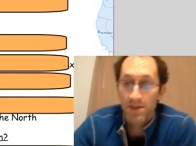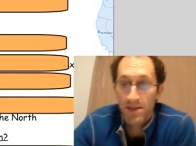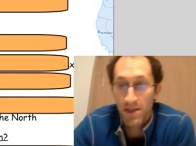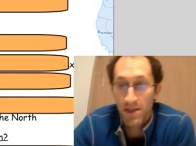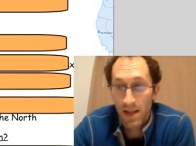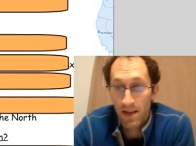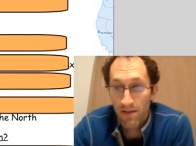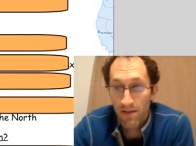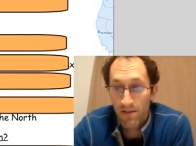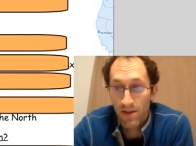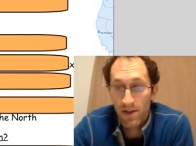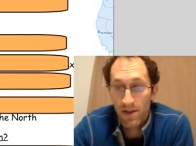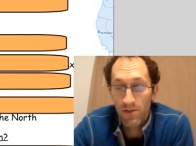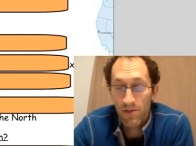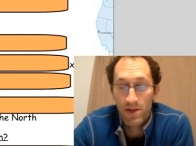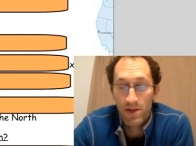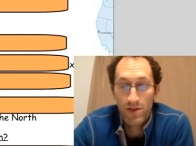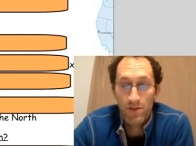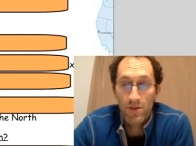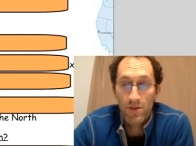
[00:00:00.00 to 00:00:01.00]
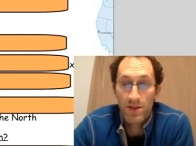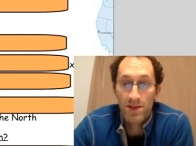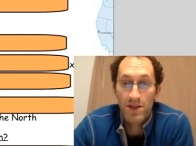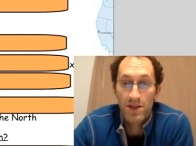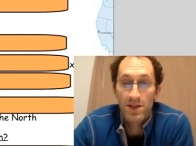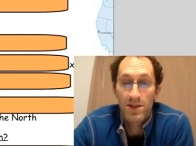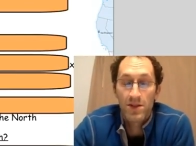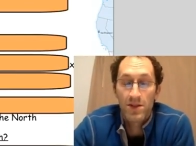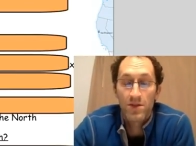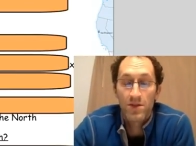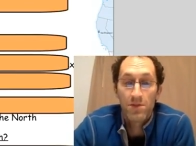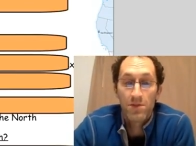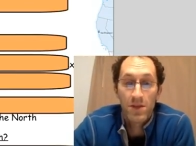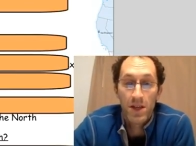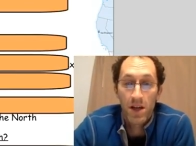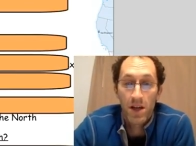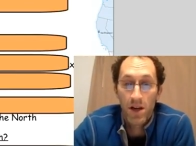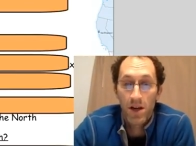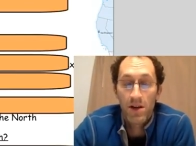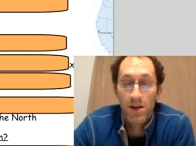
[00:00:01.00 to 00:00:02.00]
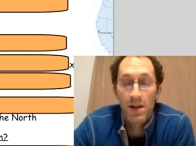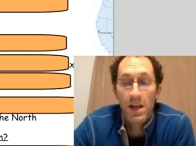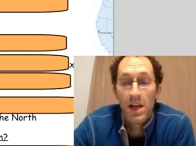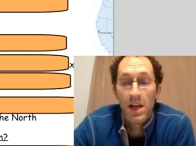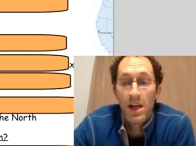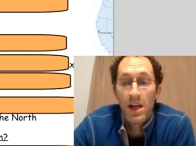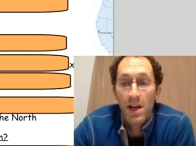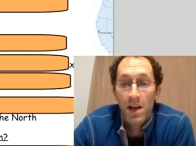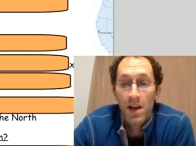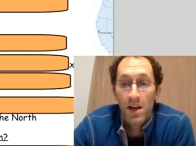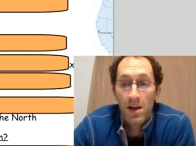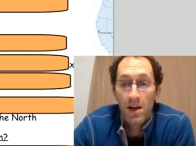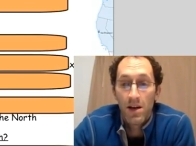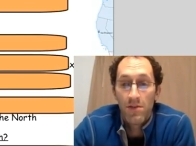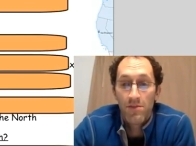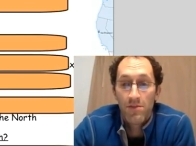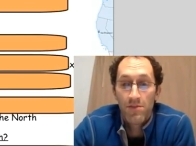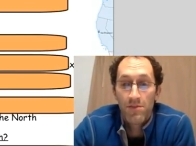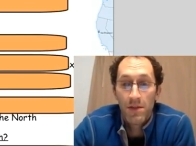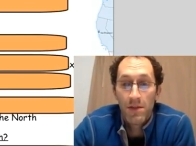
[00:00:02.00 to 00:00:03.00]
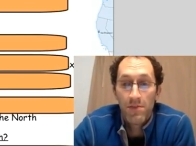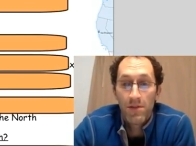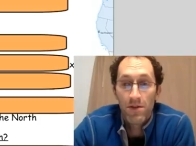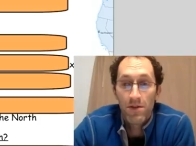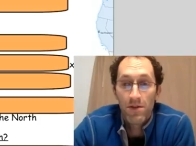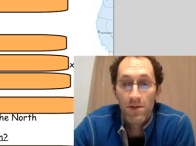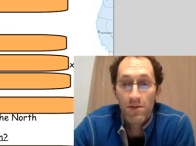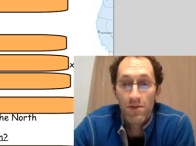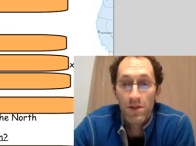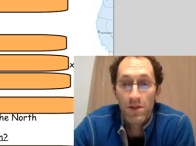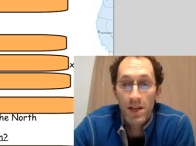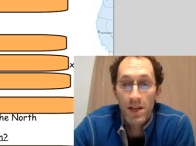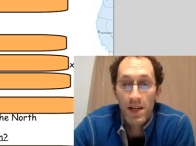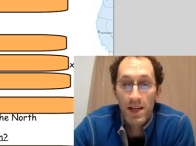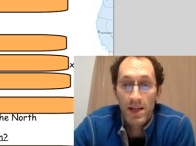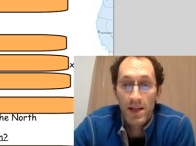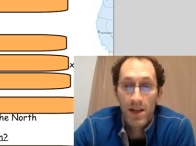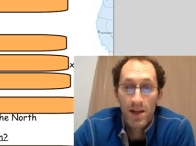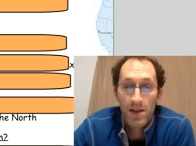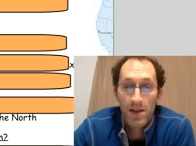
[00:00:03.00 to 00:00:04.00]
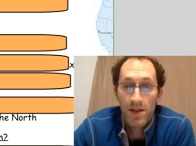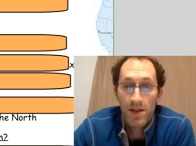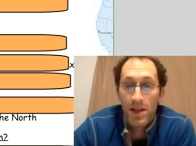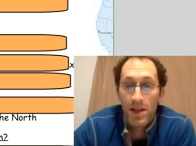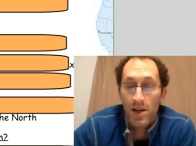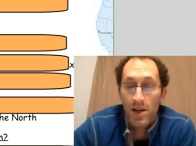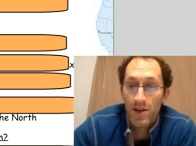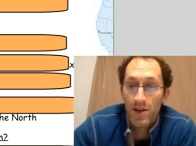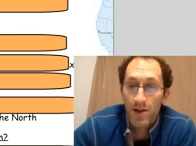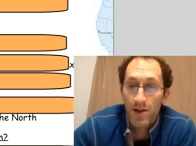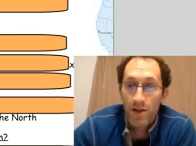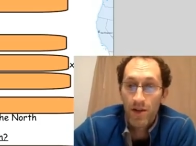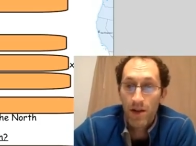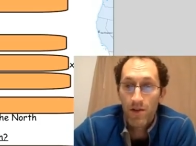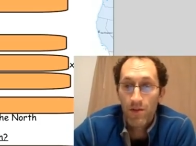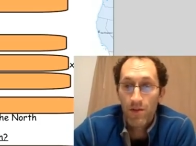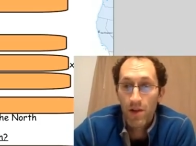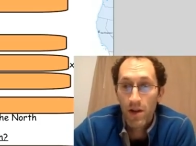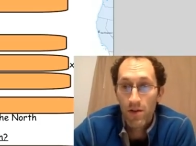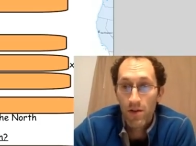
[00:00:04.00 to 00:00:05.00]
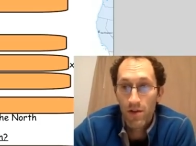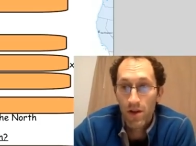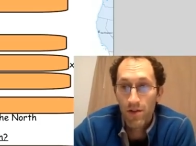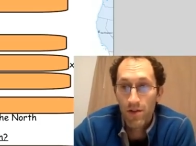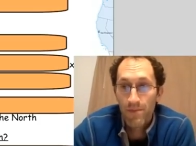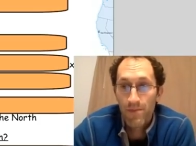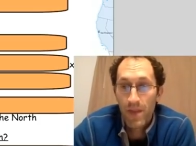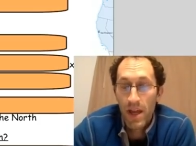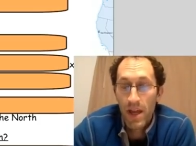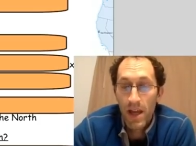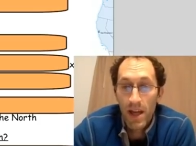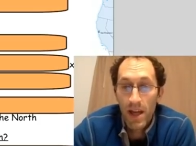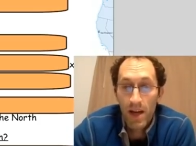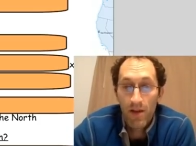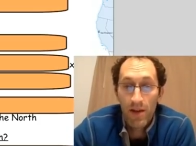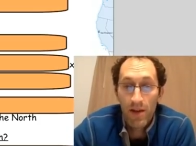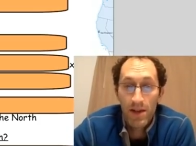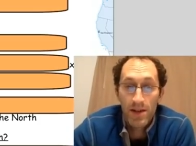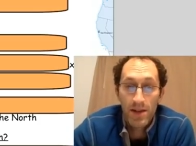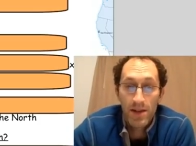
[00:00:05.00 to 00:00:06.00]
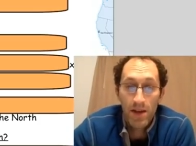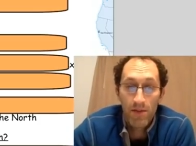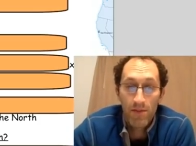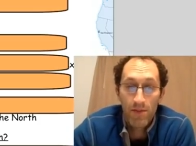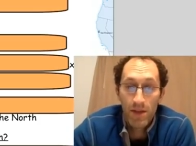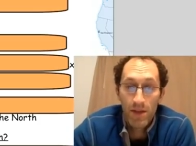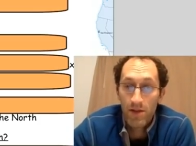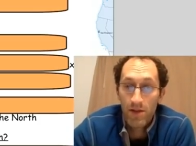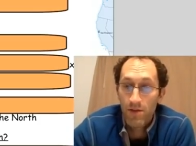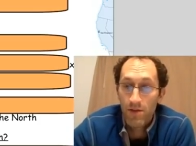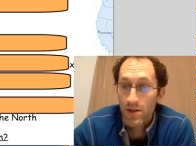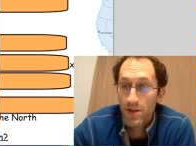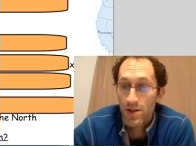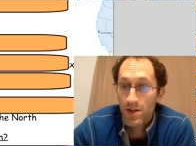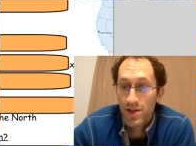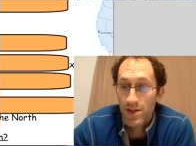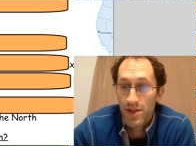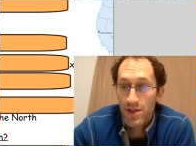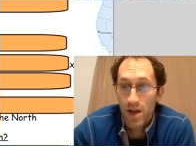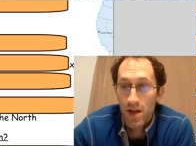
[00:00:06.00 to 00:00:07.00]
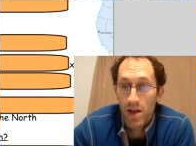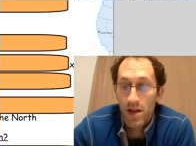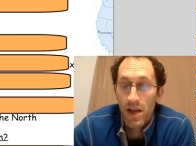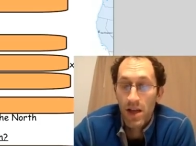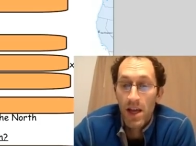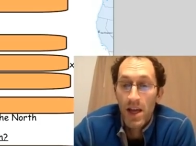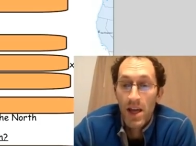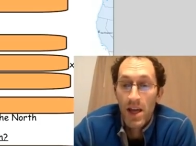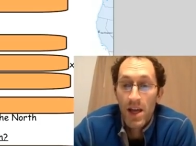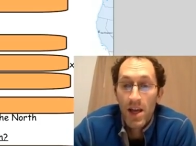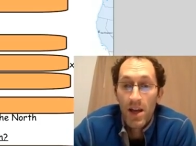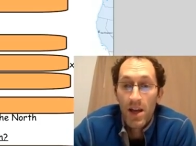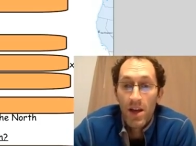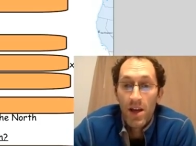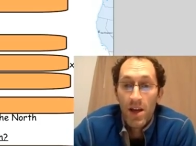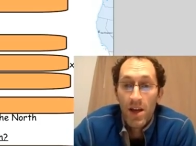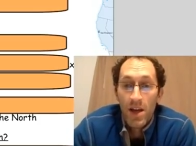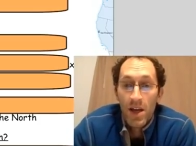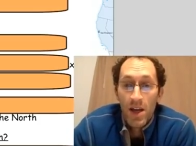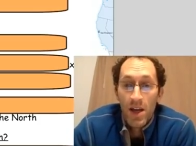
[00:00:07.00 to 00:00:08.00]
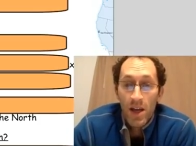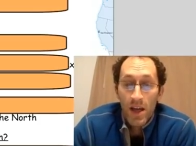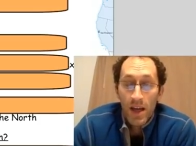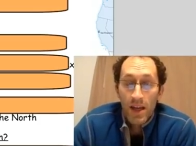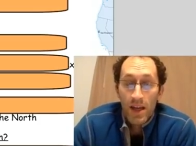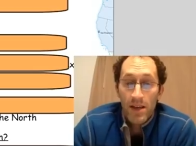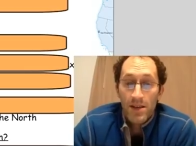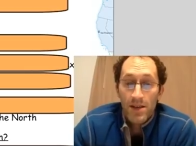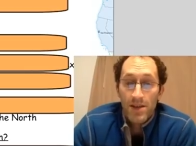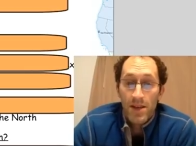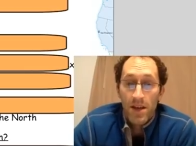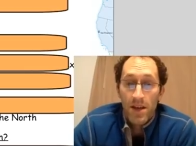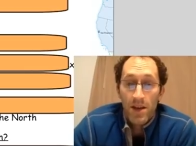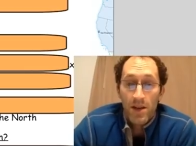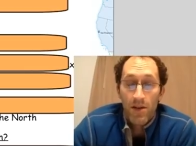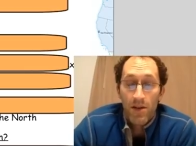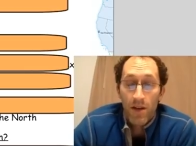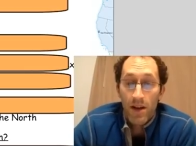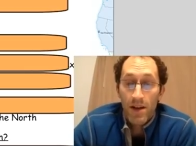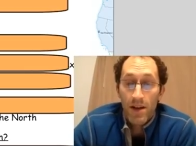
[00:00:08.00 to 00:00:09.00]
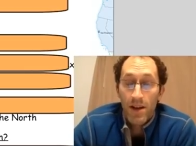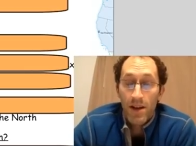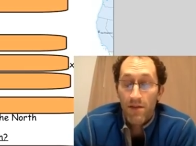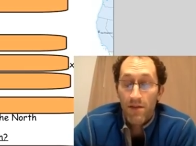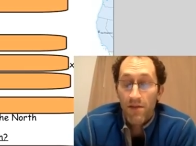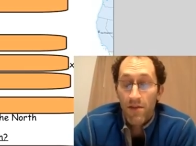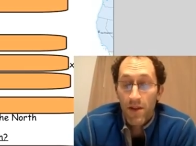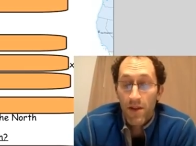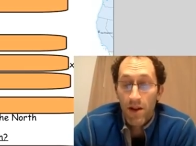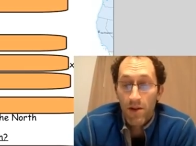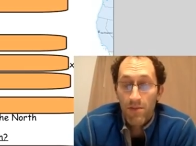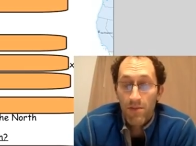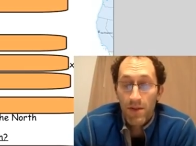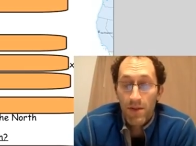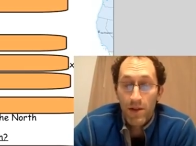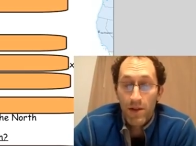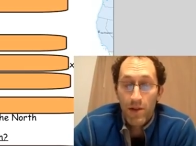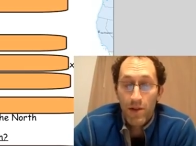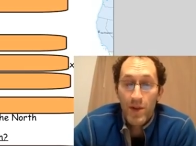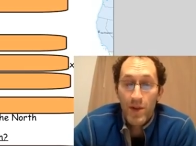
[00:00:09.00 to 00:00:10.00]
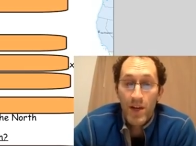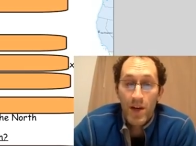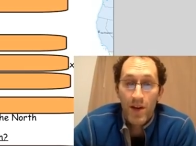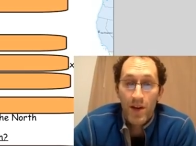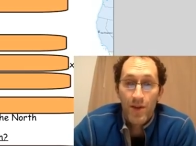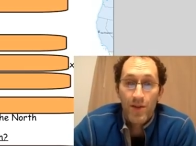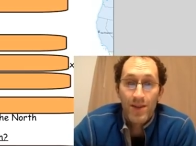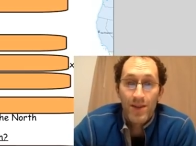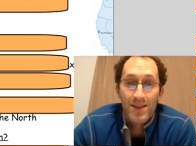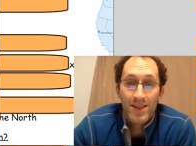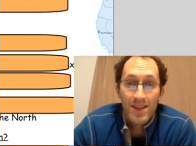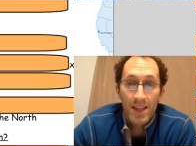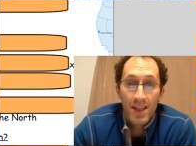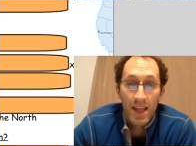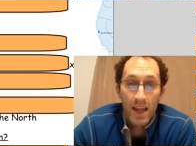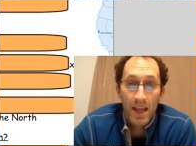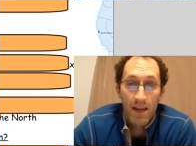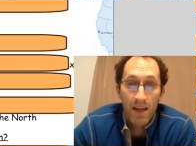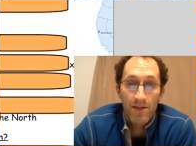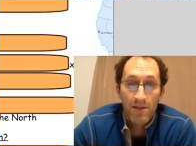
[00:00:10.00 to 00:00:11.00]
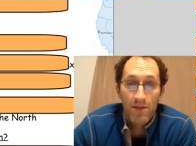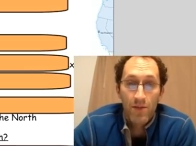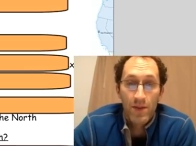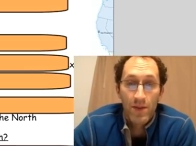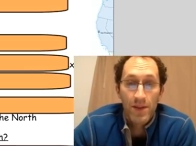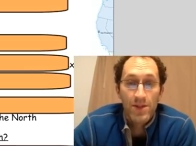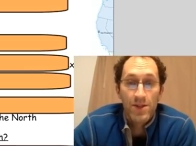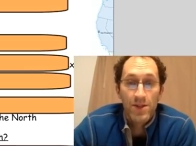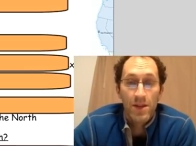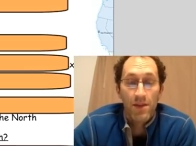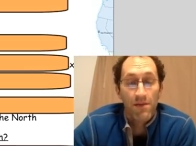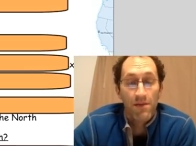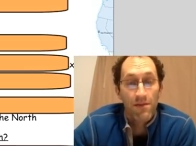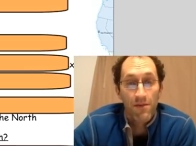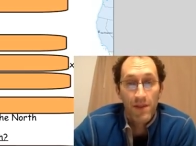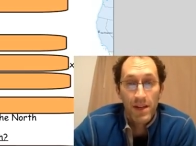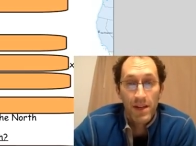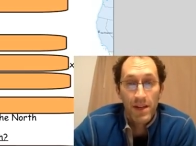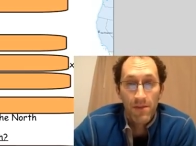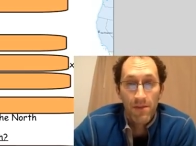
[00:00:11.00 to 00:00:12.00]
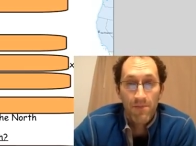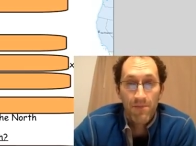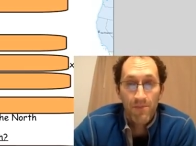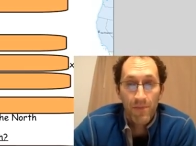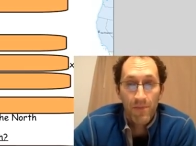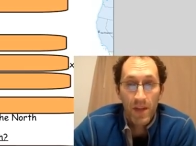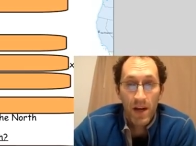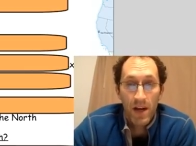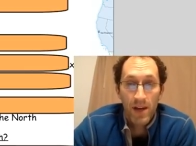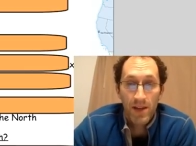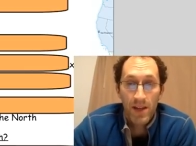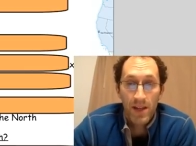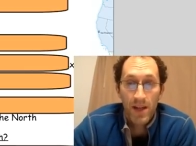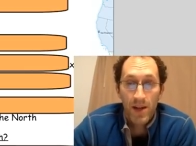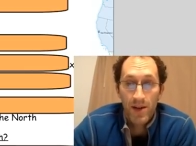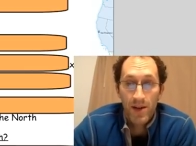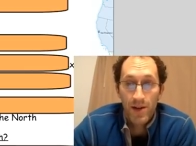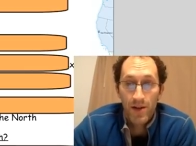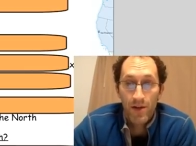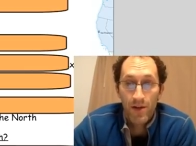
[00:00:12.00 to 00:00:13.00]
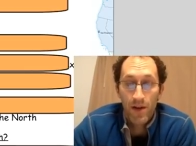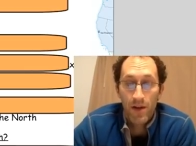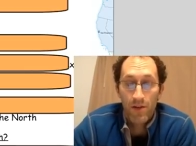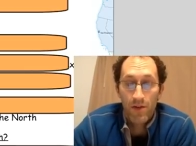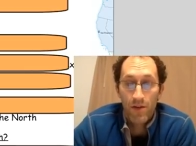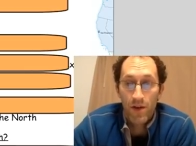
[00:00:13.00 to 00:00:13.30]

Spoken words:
slavery, which was extremely hard, people relied on the Underground Railroad. Harriet Tubman, who we just saw, is credited for helping 300 slaves reach their freedom on the Underground